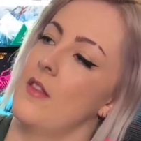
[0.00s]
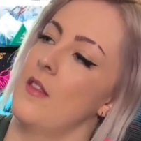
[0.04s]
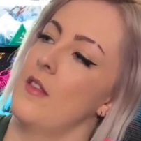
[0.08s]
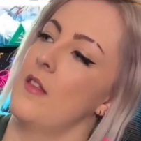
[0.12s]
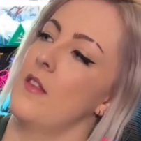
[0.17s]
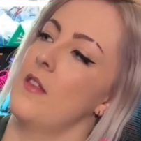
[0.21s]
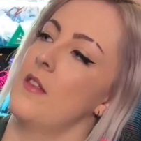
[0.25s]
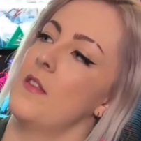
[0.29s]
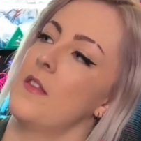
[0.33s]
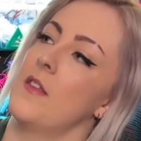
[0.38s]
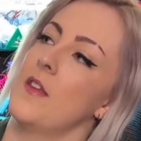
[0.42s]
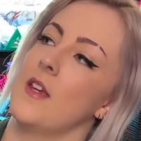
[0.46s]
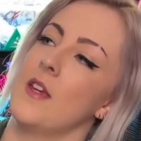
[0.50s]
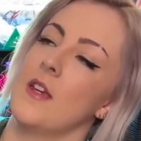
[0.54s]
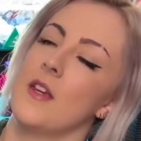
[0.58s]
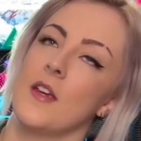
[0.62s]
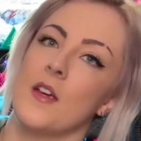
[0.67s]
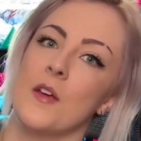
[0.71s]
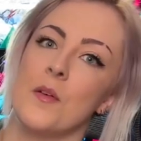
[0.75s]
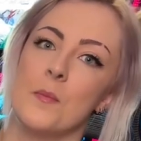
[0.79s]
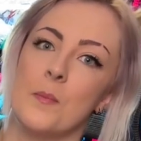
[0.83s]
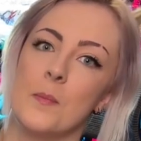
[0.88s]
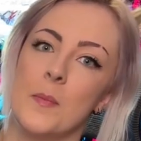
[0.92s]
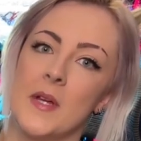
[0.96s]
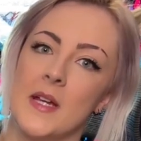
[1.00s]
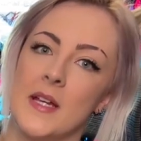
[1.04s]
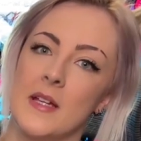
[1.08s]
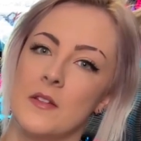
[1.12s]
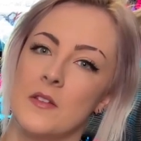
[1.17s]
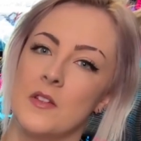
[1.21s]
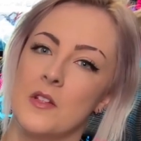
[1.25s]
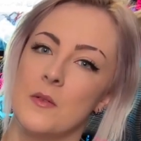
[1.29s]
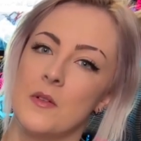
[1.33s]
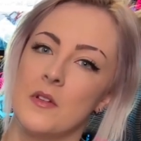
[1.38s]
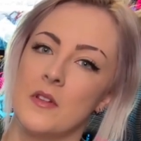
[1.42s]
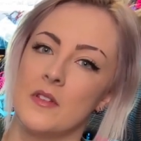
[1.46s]
the
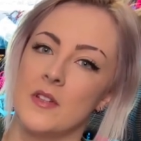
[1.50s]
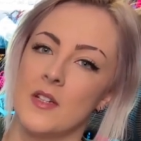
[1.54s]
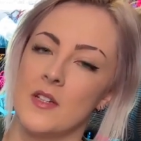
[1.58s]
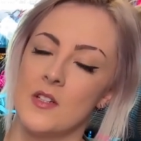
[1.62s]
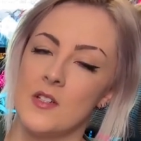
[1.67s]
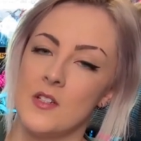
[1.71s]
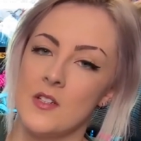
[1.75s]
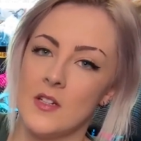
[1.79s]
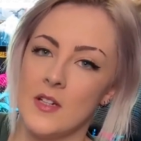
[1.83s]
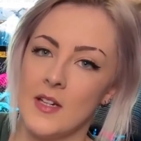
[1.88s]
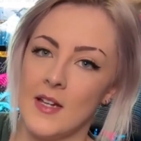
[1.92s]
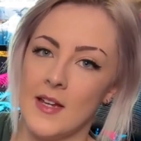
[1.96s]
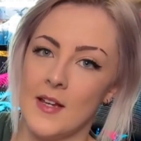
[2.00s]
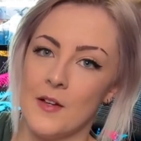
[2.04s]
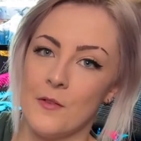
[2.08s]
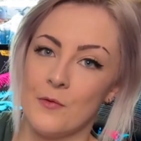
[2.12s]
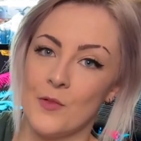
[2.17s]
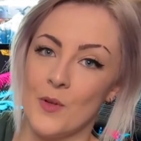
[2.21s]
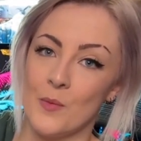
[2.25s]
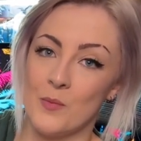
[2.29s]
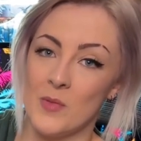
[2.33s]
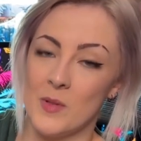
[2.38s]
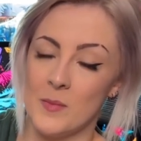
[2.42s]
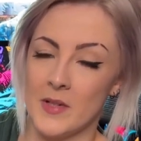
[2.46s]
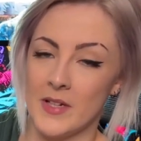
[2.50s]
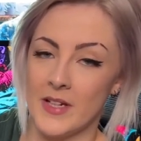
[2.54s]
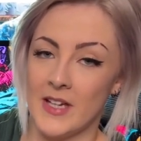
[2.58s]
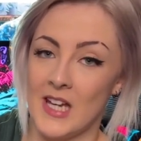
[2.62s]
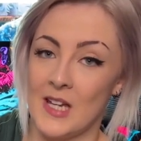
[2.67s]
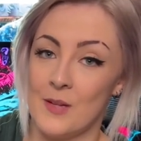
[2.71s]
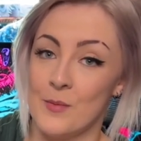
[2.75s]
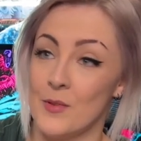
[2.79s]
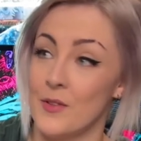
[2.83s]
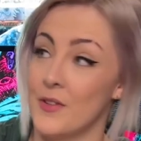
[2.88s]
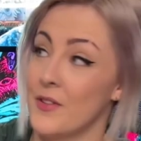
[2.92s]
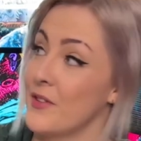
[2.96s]
PSU extension kit from
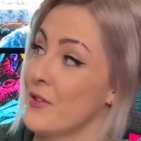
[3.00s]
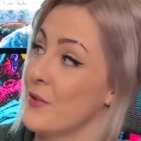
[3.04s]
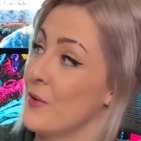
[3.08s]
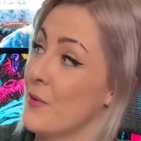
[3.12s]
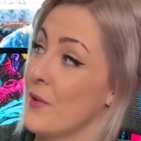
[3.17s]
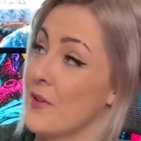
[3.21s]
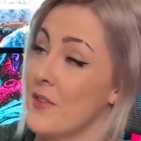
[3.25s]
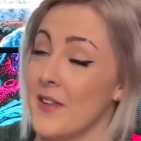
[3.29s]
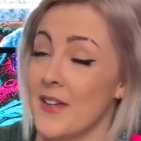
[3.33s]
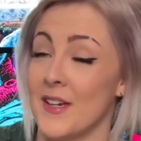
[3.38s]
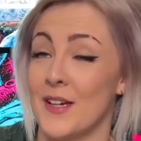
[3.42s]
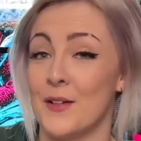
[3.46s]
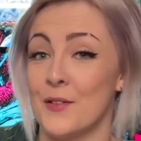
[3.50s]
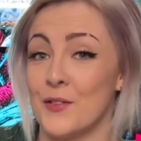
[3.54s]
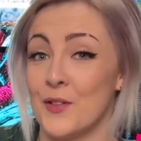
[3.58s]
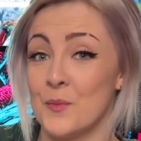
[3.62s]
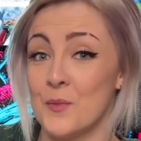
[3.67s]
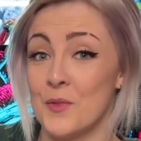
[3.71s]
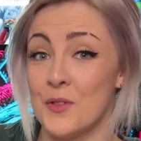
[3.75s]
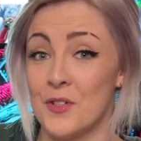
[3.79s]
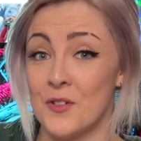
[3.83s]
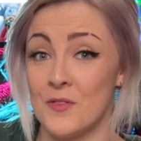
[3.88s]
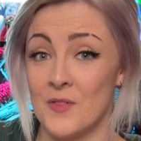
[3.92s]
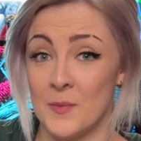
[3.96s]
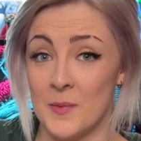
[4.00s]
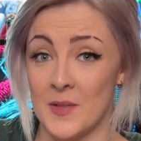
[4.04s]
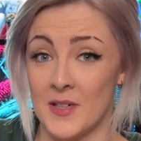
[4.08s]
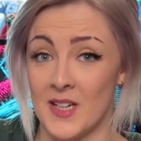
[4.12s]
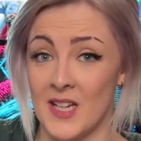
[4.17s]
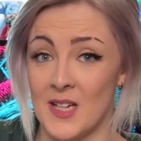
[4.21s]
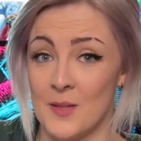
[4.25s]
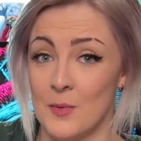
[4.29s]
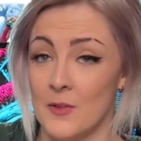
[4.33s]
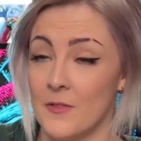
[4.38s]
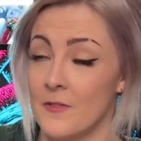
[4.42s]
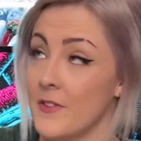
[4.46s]
ReaperCable, so thank you so much to
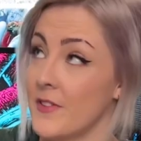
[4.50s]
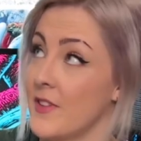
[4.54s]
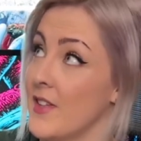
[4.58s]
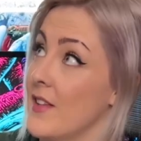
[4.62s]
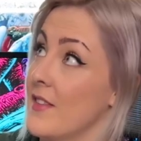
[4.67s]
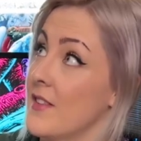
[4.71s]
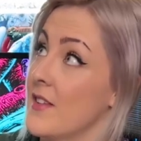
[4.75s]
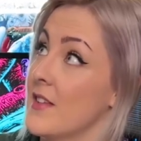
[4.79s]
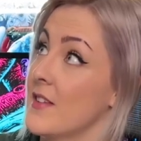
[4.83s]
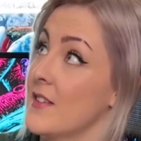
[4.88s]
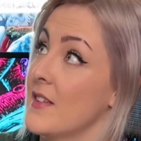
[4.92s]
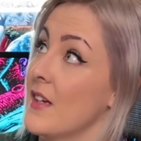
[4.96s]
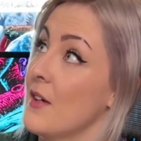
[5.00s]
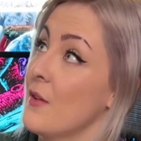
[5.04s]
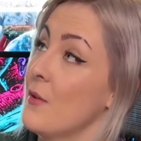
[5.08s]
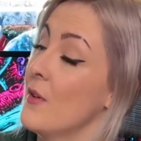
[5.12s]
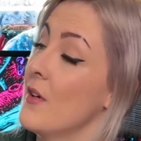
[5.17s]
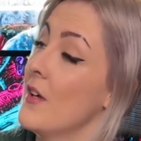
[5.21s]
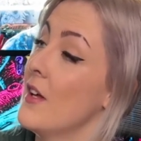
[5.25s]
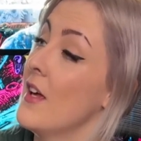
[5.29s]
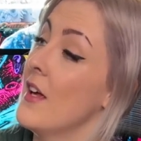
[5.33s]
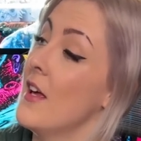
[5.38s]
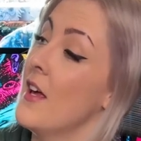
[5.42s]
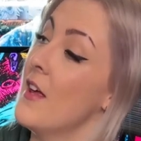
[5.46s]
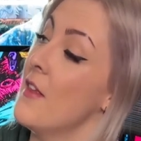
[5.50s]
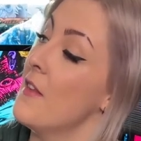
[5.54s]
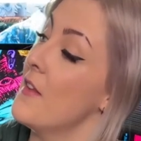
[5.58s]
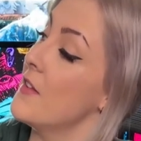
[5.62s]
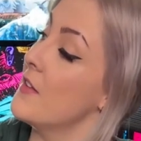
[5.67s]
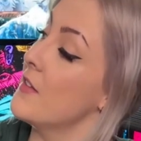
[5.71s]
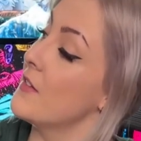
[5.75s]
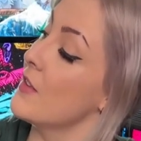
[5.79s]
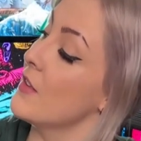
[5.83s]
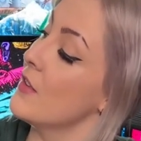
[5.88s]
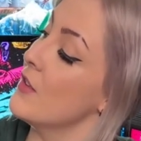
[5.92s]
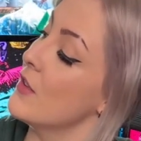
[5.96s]
ReaperCable for sending this out. This is
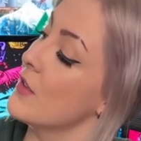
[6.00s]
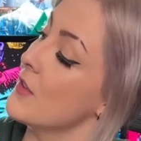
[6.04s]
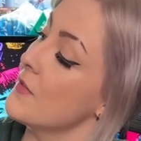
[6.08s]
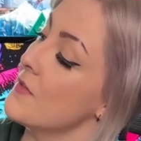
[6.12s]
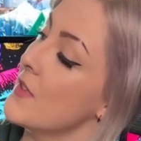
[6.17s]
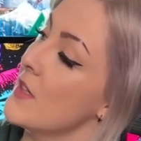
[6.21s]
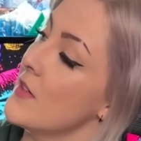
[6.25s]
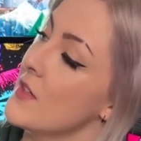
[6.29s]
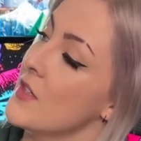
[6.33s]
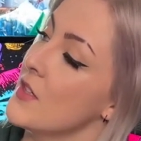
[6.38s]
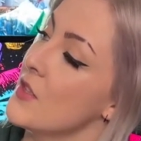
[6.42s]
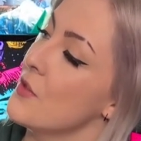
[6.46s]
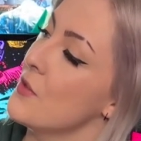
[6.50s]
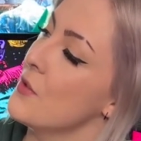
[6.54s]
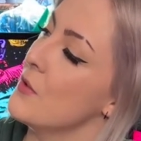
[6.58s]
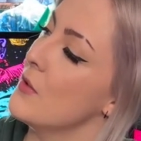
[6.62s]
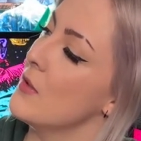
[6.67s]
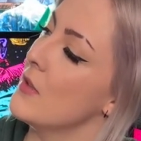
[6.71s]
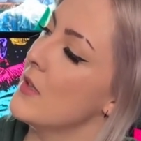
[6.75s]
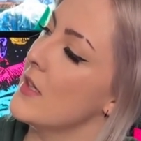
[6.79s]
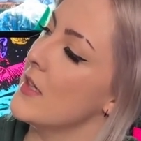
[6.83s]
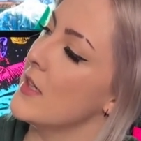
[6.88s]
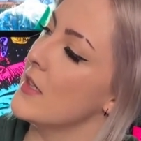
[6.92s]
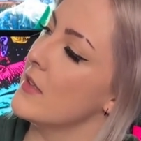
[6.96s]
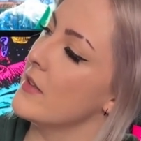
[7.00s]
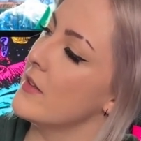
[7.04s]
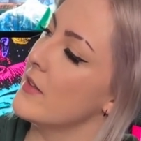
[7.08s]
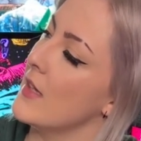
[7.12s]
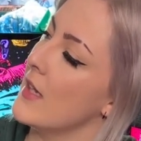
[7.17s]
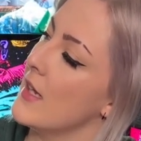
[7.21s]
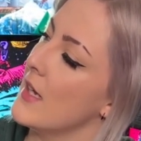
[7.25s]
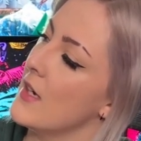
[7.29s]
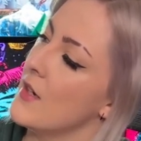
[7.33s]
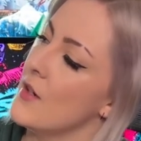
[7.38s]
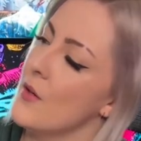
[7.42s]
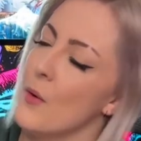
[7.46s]
going to look very cool. It's
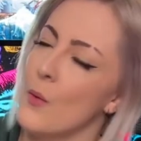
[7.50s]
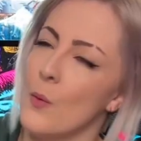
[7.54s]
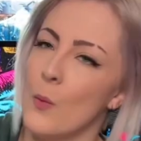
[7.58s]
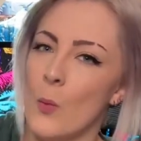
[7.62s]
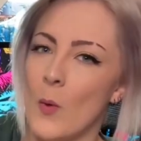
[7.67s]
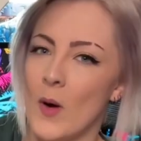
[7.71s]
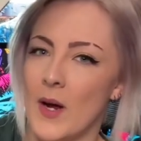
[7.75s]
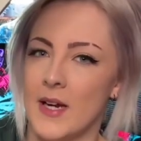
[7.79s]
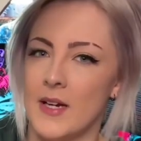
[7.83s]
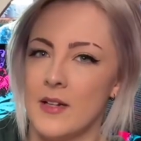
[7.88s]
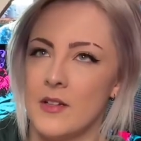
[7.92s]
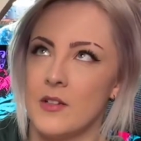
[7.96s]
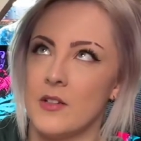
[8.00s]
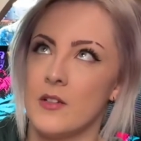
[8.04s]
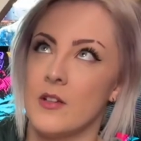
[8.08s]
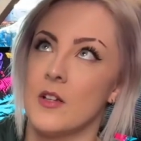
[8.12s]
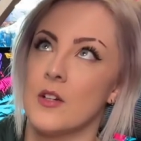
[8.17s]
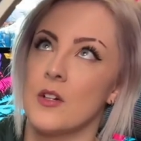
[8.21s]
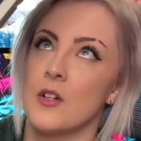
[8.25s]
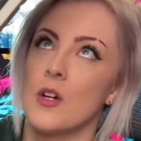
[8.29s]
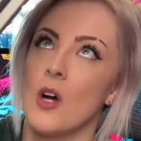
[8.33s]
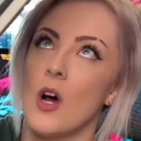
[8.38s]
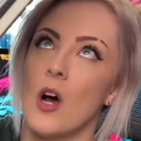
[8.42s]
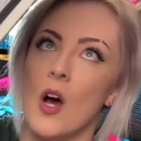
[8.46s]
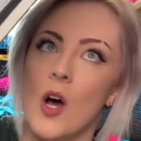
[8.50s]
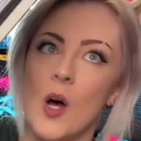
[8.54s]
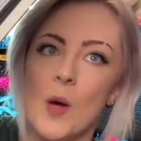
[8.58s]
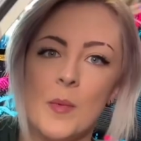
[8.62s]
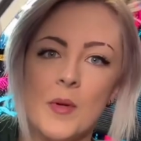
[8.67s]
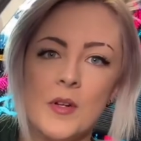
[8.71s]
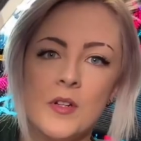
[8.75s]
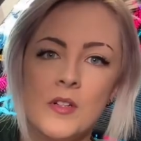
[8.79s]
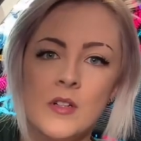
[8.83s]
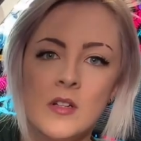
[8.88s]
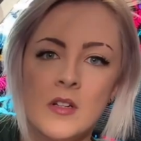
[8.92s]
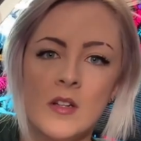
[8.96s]
in white and
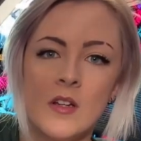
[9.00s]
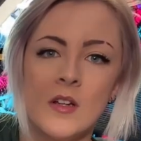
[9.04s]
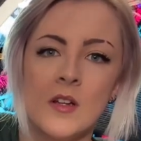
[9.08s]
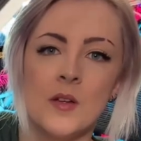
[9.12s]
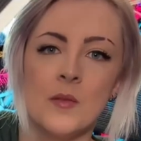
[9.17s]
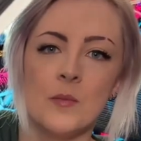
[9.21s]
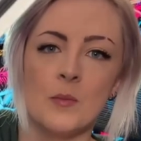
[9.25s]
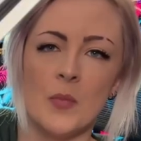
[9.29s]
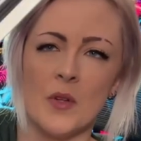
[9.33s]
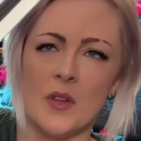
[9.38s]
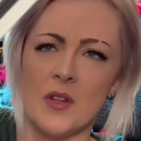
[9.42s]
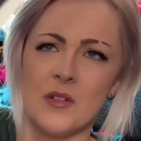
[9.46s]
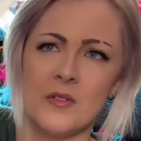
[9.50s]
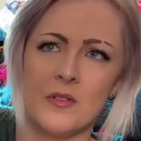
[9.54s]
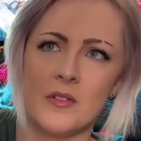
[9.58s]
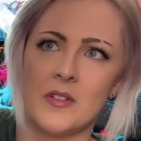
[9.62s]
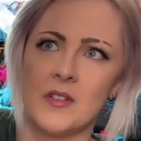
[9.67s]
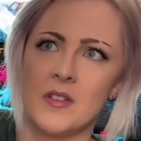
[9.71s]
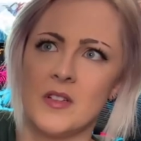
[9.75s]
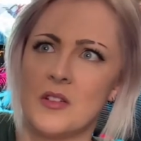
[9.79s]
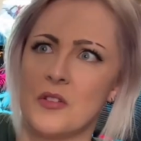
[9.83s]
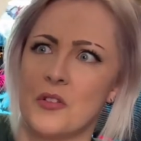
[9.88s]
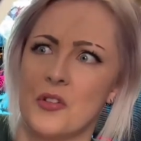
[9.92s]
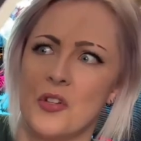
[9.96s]
carbon, but there is a ton of